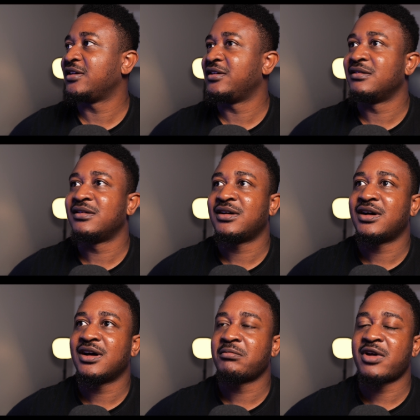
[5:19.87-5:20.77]
You know,
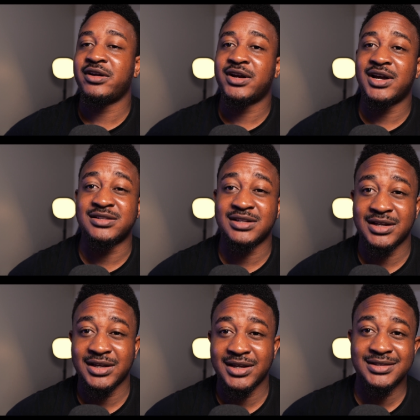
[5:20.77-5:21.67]
America is in
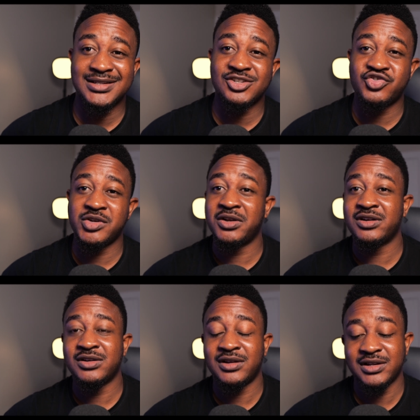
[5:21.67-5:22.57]
like 18
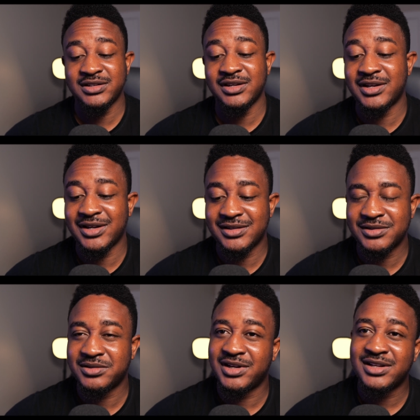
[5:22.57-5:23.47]
trillion dollars in debt,
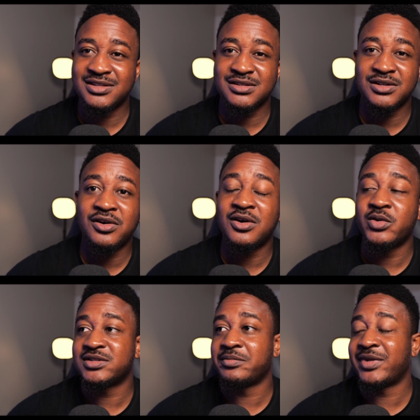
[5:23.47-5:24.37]
so debt is not
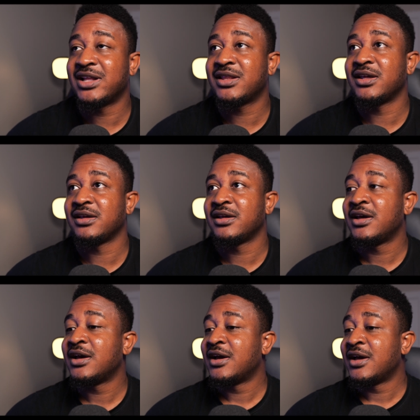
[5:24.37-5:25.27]
always a bad thing.
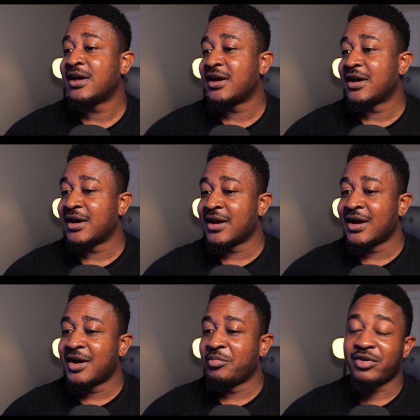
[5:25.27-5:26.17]

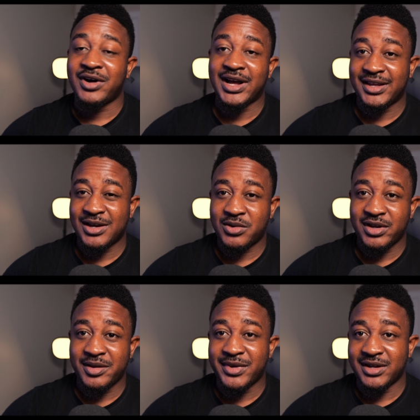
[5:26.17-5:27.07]
But I get what
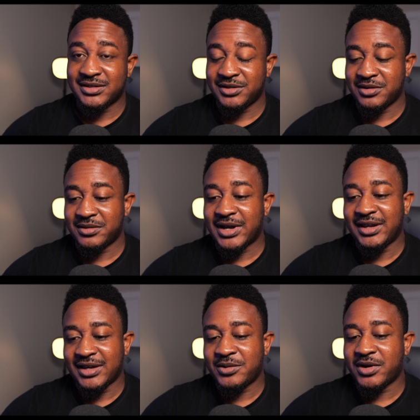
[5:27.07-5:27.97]
he meant, you know, I
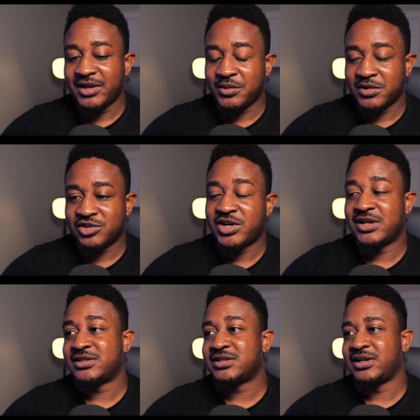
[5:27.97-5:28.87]
get what he was trying
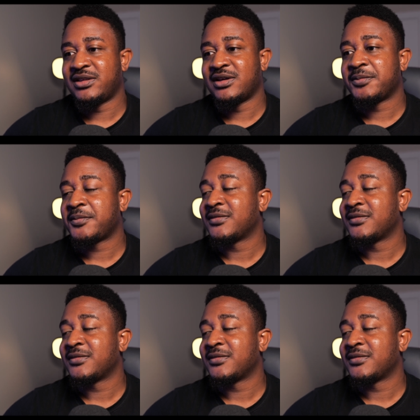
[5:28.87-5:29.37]
to say there.